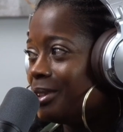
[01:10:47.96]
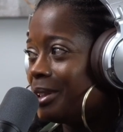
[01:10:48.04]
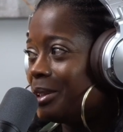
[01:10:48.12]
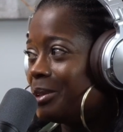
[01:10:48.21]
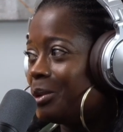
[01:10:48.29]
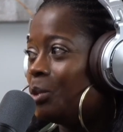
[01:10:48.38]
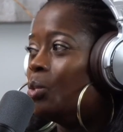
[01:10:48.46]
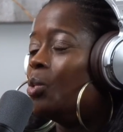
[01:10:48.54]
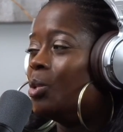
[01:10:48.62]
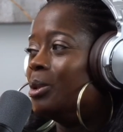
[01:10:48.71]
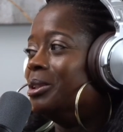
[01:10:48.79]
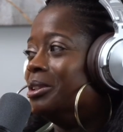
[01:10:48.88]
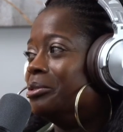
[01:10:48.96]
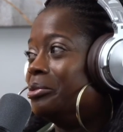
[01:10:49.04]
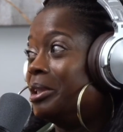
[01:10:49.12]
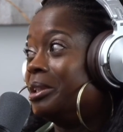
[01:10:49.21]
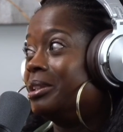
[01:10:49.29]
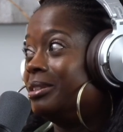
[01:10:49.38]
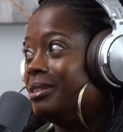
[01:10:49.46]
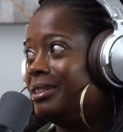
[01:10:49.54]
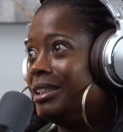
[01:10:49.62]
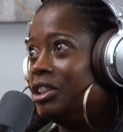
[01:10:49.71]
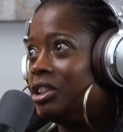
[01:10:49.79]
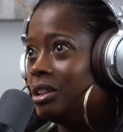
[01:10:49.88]
like awards and
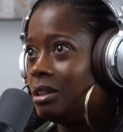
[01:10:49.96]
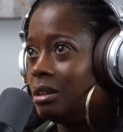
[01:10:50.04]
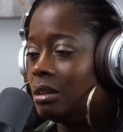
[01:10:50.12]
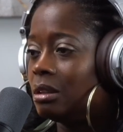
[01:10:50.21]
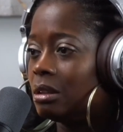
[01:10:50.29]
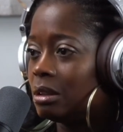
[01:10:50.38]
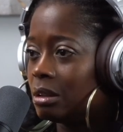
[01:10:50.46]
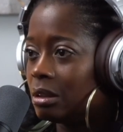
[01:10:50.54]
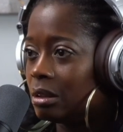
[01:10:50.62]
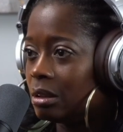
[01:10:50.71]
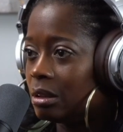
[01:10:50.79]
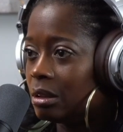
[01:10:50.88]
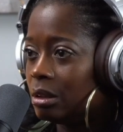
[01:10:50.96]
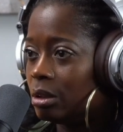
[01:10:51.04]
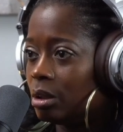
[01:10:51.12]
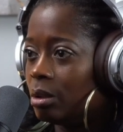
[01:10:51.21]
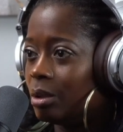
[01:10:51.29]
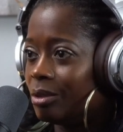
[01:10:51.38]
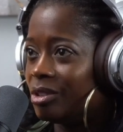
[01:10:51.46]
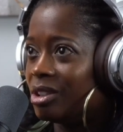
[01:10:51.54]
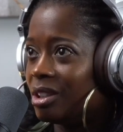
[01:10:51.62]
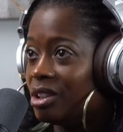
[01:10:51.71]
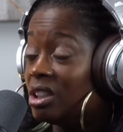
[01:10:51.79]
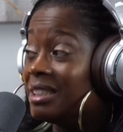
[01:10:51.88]
recognition, you know, of
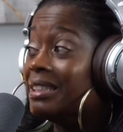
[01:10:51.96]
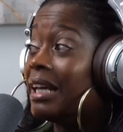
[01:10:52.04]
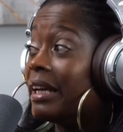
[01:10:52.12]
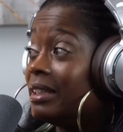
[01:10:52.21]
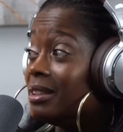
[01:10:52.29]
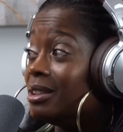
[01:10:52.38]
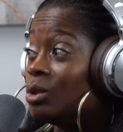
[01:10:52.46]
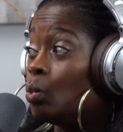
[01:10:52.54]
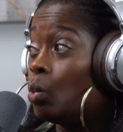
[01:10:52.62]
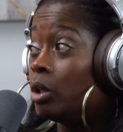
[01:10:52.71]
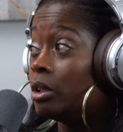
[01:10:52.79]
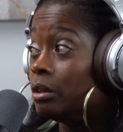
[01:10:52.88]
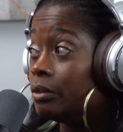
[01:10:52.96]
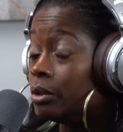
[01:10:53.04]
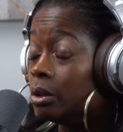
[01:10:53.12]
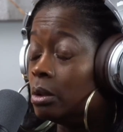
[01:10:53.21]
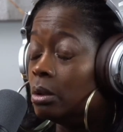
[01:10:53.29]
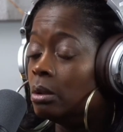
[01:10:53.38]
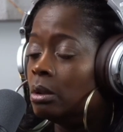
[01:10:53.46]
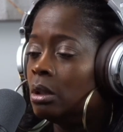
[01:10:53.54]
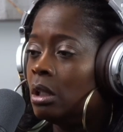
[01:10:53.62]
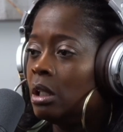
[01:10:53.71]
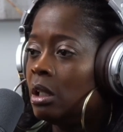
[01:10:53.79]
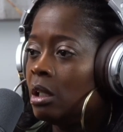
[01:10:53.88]
such. It's nice, it's wonderful.
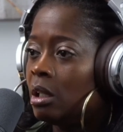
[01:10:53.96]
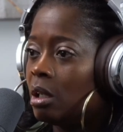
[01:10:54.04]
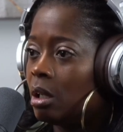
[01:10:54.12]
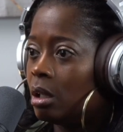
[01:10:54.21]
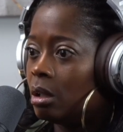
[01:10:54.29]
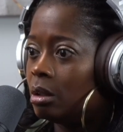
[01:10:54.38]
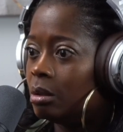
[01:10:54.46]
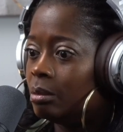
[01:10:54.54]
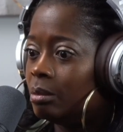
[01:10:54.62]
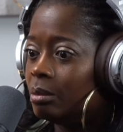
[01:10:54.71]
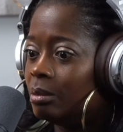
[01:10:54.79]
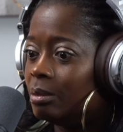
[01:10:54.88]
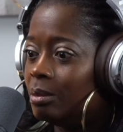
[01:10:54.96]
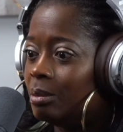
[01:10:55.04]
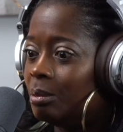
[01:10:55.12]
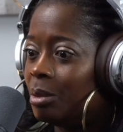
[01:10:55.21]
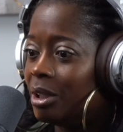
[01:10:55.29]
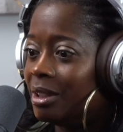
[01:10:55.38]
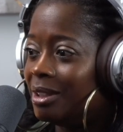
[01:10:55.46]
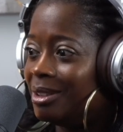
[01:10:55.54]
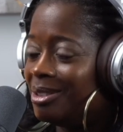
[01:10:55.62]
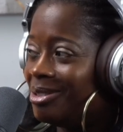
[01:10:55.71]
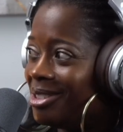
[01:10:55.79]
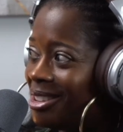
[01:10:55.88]
But
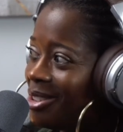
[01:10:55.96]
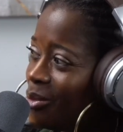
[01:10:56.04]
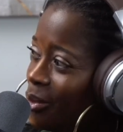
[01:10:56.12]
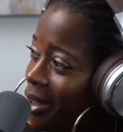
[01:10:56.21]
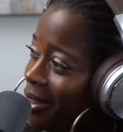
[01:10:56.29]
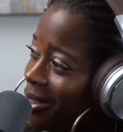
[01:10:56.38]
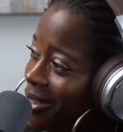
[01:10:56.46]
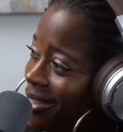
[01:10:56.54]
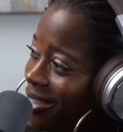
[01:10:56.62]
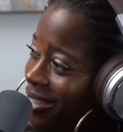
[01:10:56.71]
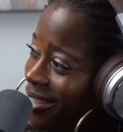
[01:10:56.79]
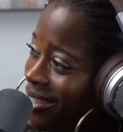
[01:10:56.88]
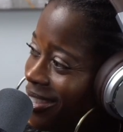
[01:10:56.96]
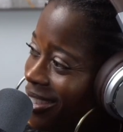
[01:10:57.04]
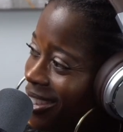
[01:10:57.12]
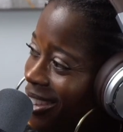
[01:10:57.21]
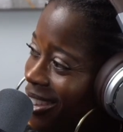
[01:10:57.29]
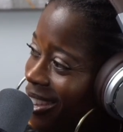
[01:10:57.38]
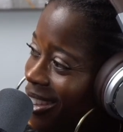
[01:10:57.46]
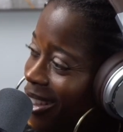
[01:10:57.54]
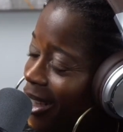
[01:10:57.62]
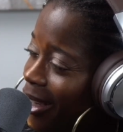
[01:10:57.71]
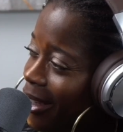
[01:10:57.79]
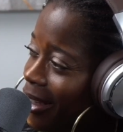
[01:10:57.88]
it was surreal.
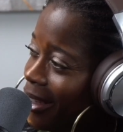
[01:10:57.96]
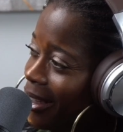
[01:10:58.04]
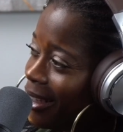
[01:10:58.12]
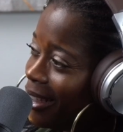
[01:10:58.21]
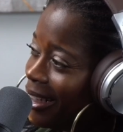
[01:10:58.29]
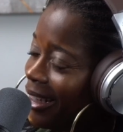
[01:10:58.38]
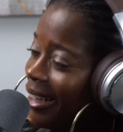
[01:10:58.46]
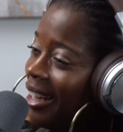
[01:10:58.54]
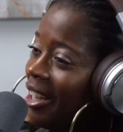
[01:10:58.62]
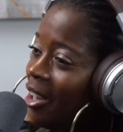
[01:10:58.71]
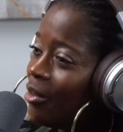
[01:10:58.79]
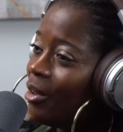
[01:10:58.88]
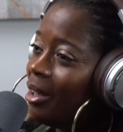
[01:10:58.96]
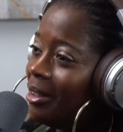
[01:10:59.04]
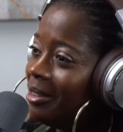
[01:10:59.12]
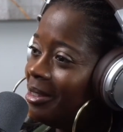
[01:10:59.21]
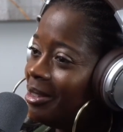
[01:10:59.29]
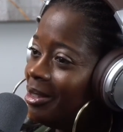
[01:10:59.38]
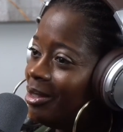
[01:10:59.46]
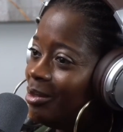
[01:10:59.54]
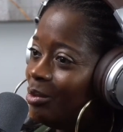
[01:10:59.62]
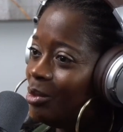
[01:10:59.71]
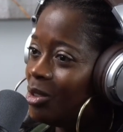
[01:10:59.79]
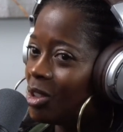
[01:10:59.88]
Like in hearing
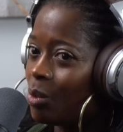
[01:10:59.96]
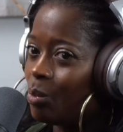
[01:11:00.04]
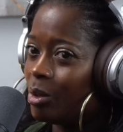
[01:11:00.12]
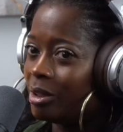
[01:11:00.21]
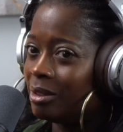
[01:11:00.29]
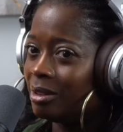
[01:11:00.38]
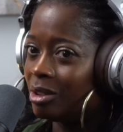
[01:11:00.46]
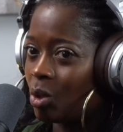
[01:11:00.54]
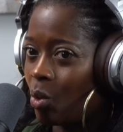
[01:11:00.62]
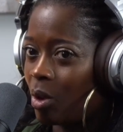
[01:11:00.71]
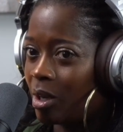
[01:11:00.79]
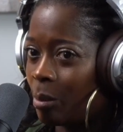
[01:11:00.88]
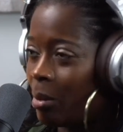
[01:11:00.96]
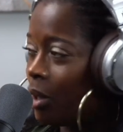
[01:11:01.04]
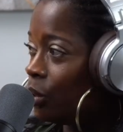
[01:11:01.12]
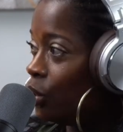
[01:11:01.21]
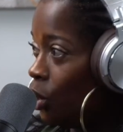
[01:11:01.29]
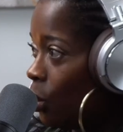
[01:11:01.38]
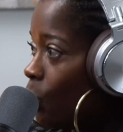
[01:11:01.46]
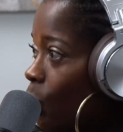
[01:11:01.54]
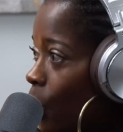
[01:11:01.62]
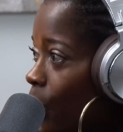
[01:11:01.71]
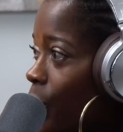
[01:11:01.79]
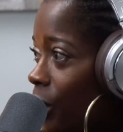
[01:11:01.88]
someone talk about your
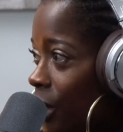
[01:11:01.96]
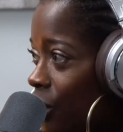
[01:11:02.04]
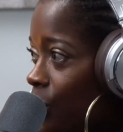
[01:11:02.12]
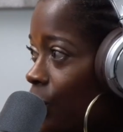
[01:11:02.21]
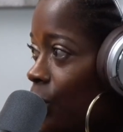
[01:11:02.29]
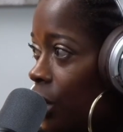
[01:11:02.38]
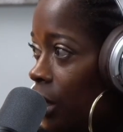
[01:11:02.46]
work that you've